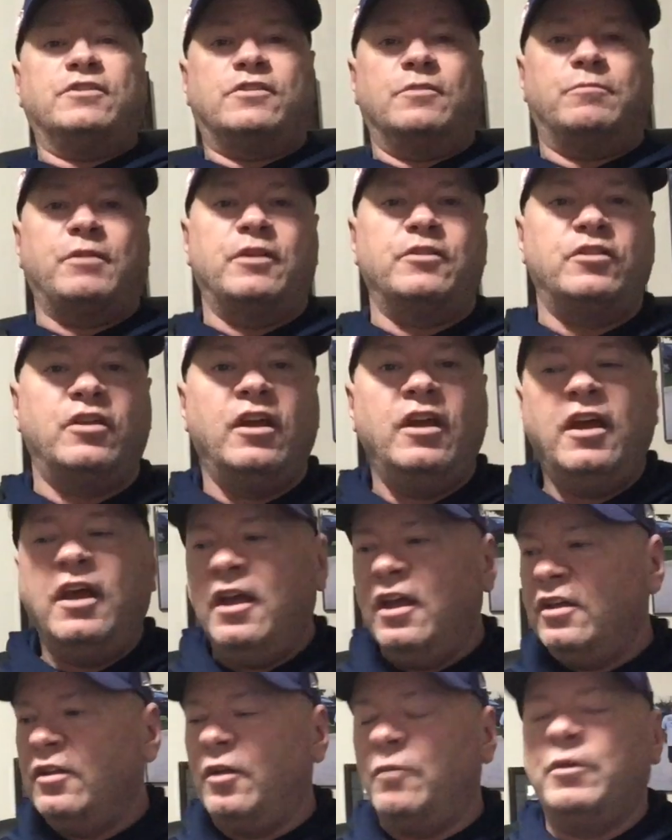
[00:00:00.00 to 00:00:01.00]
Sometimes you,
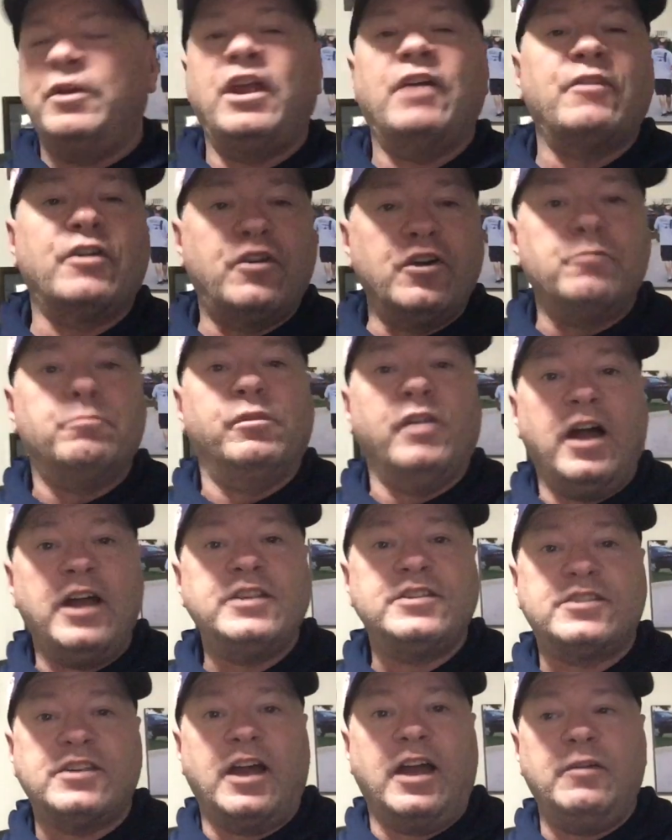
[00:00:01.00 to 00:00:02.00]
well, when you have a good
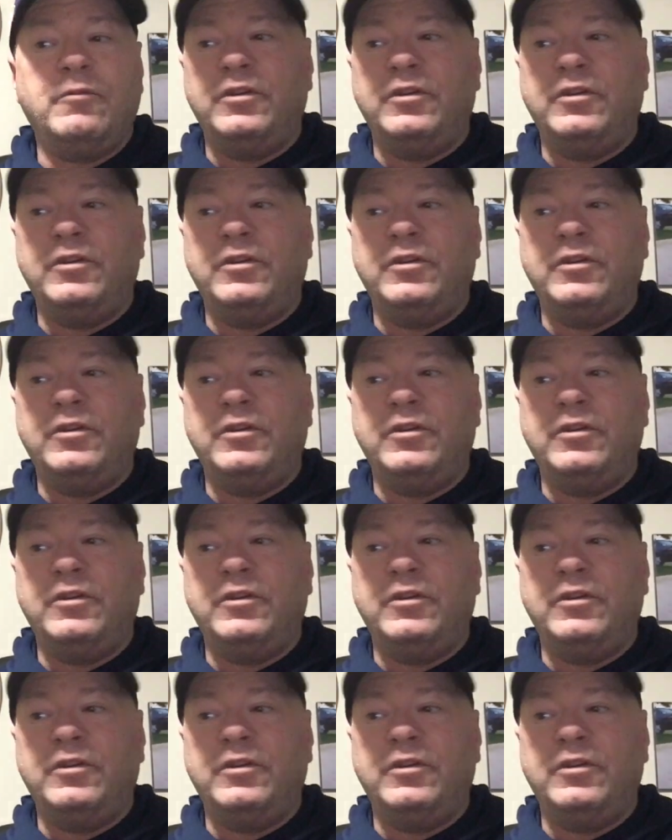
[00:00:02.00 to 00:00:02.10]
blind side